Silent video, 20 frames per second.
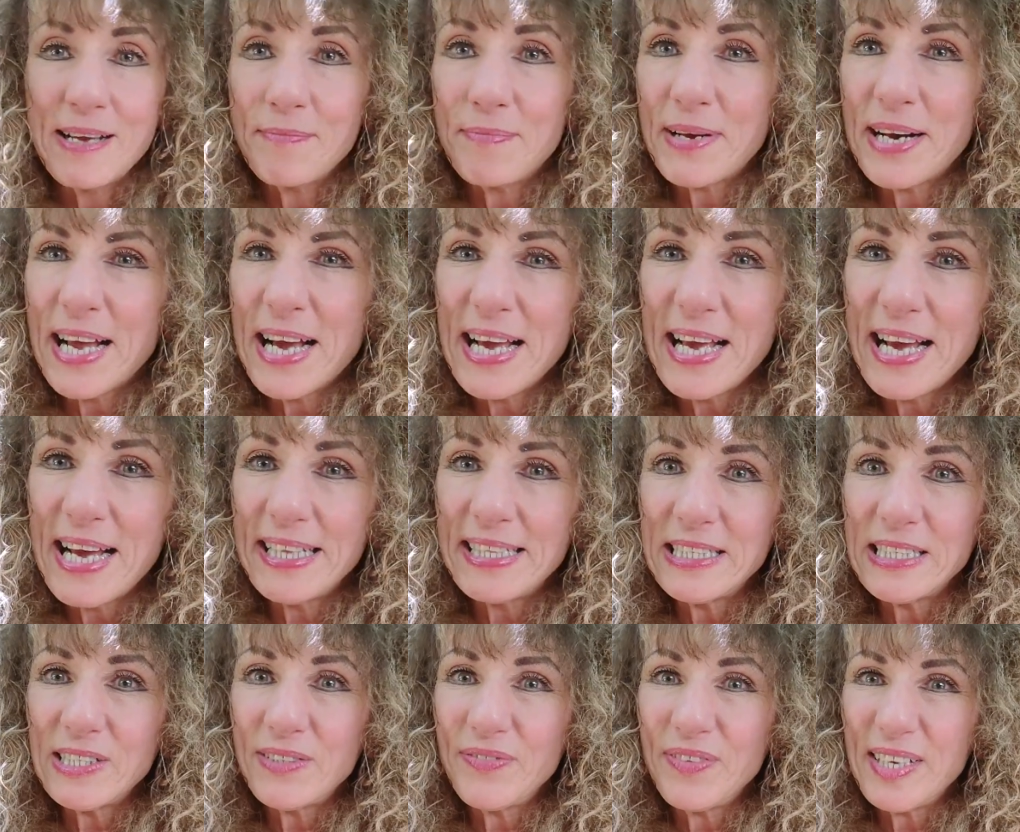But I had
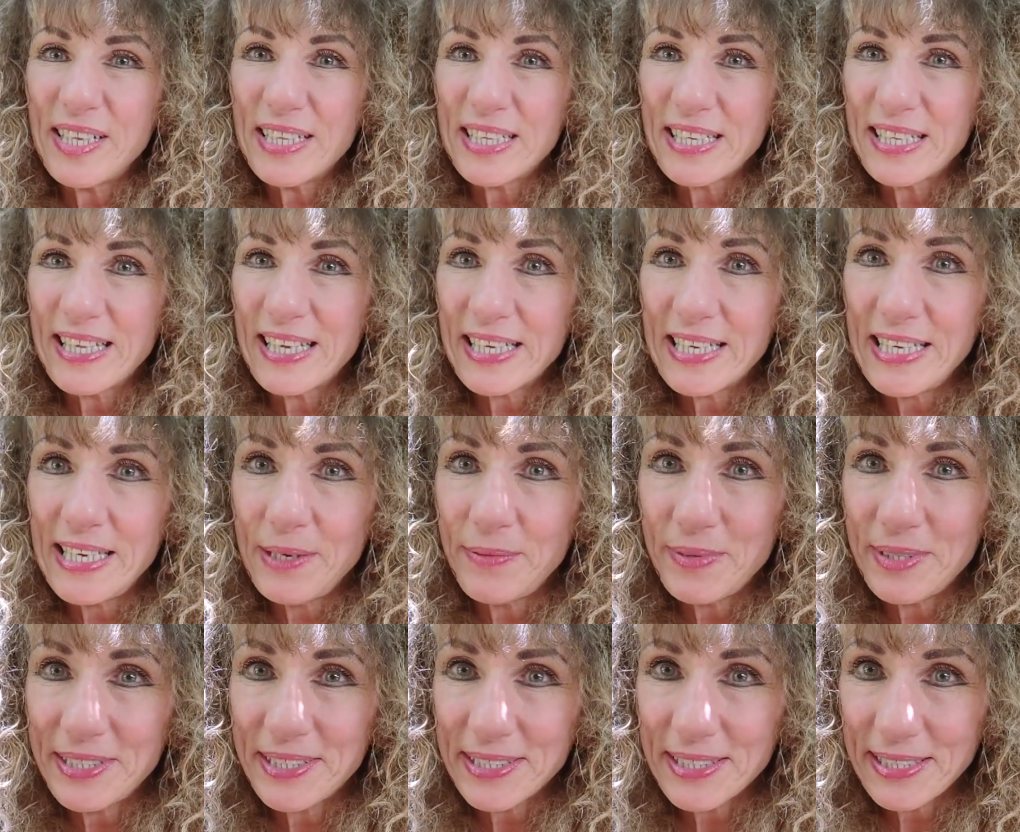this feeling like he
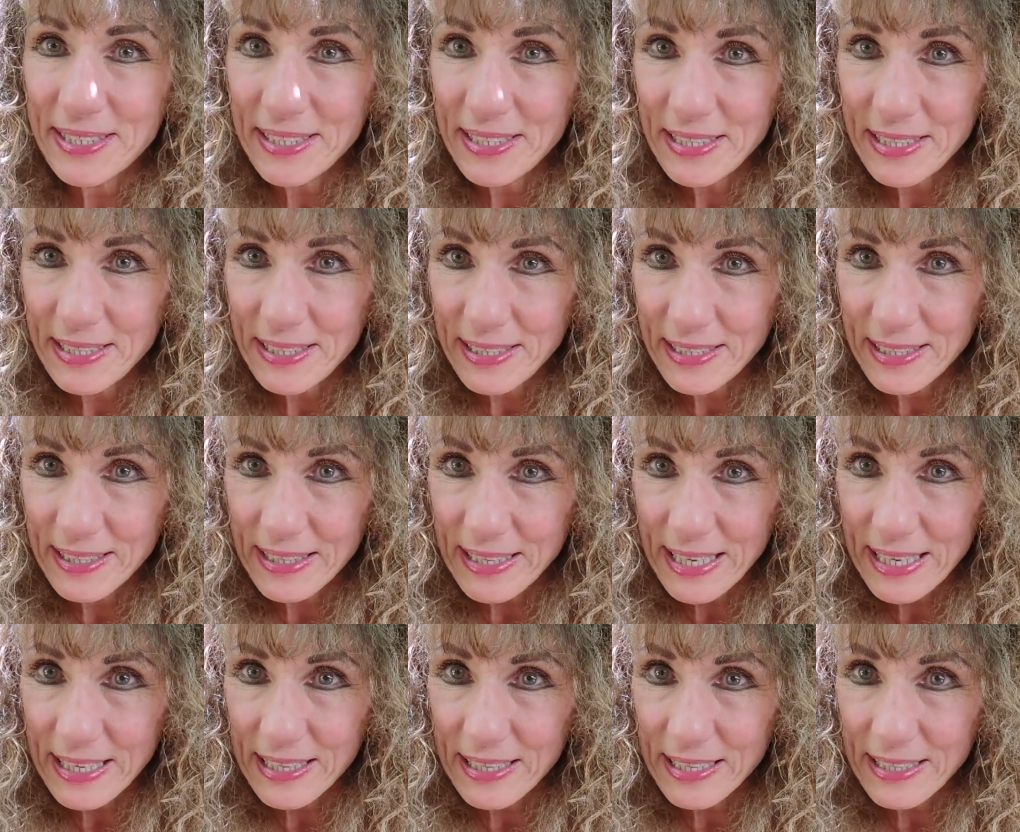was
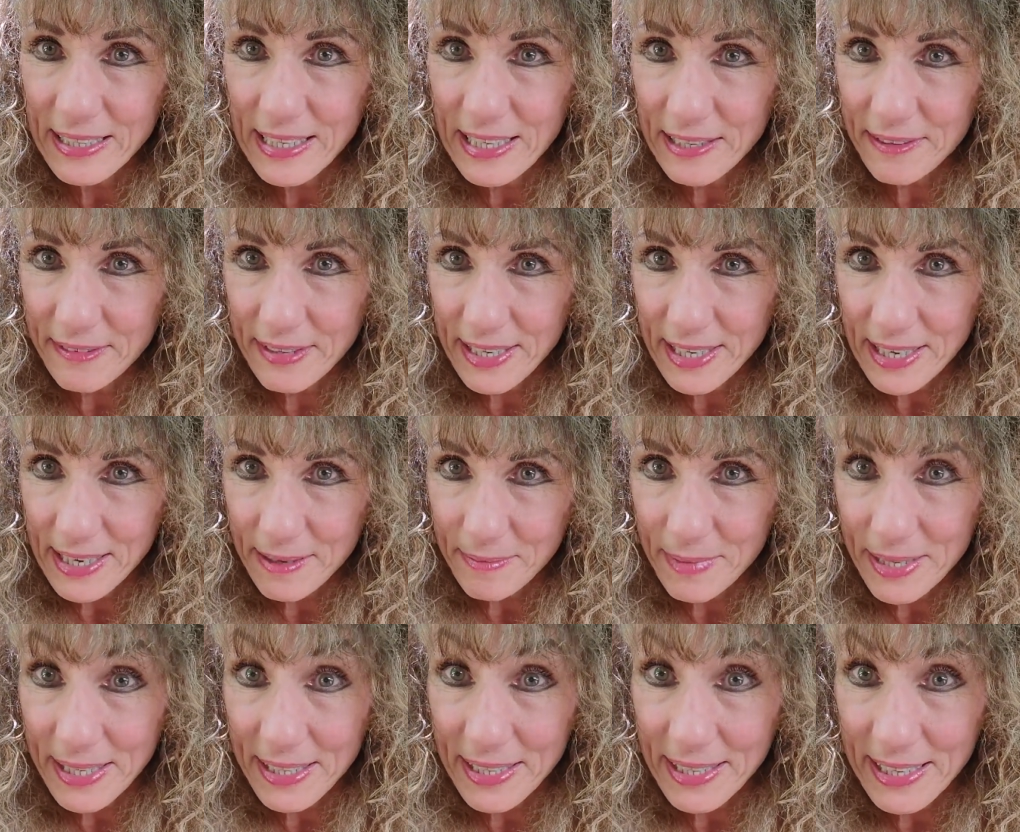leering at
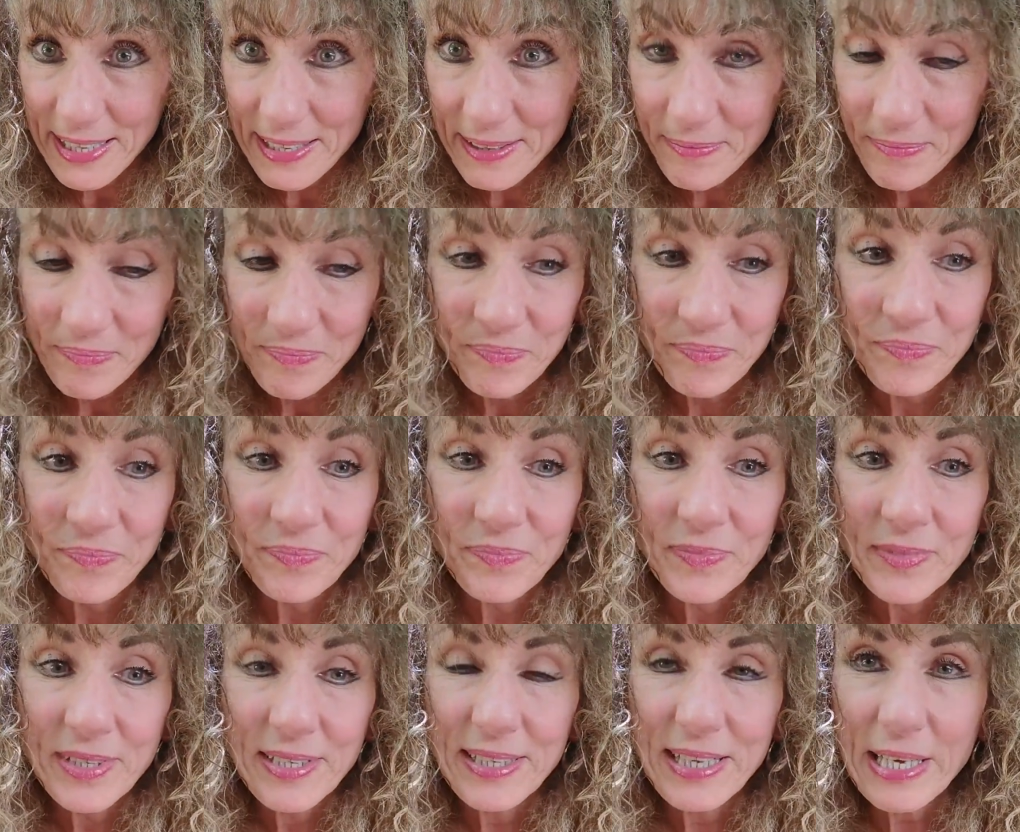me, like
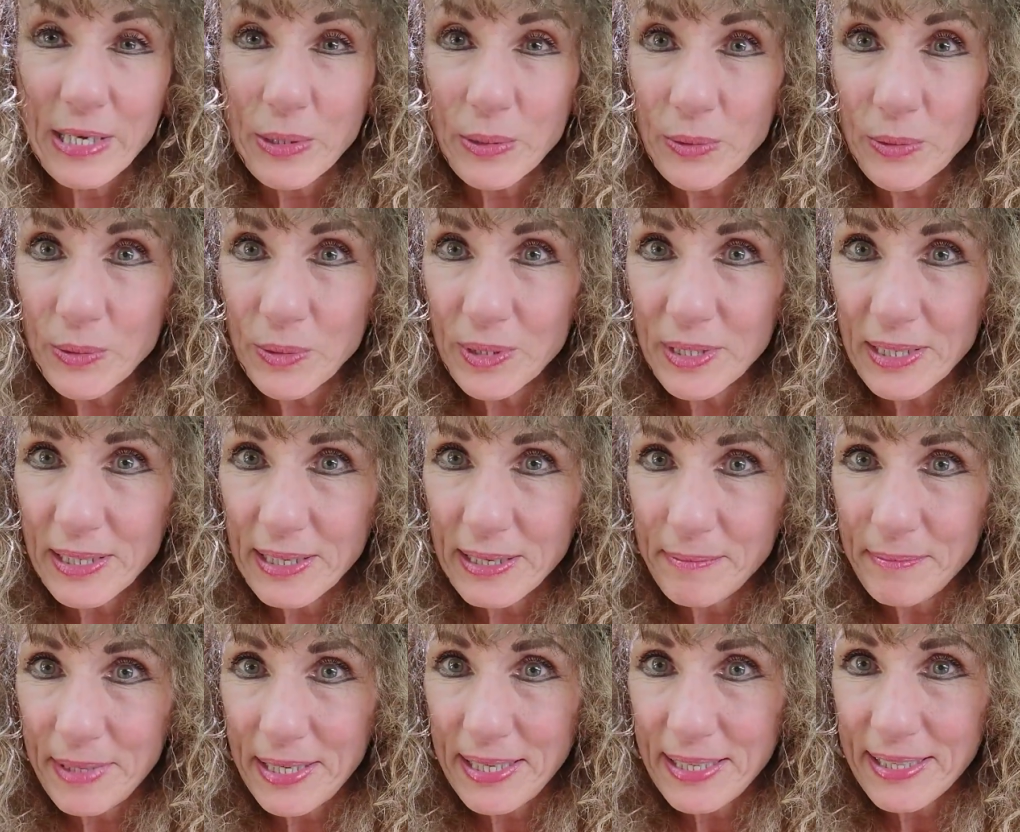
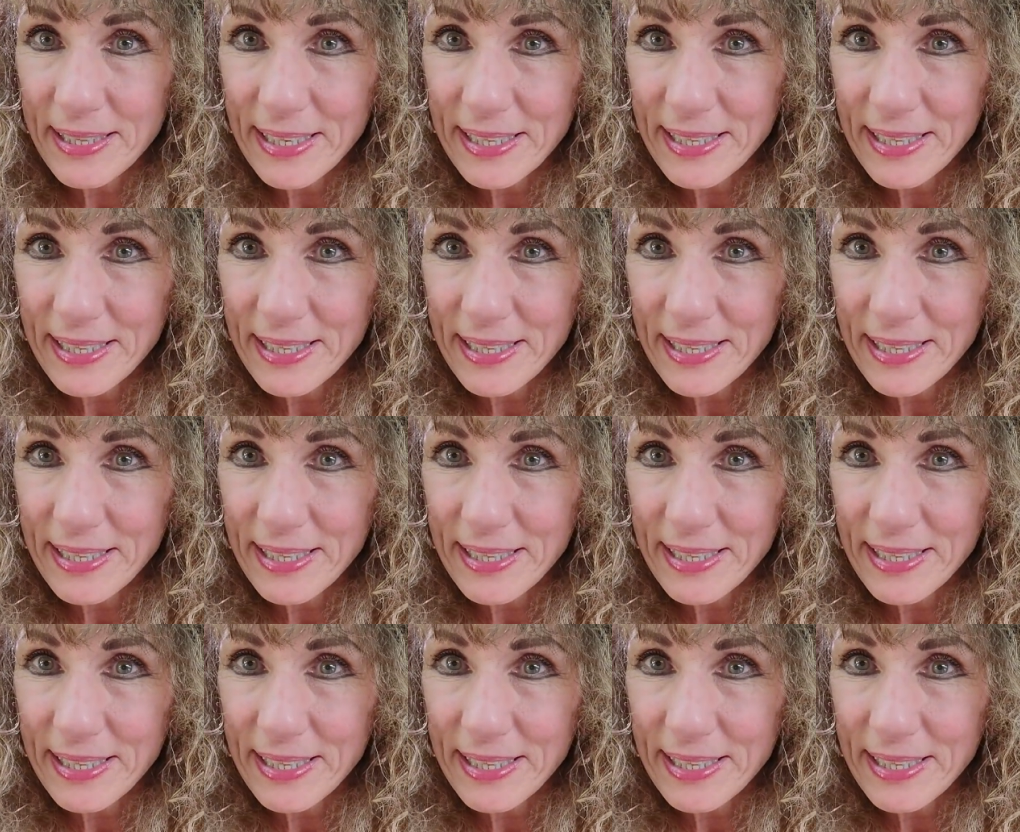oogling me,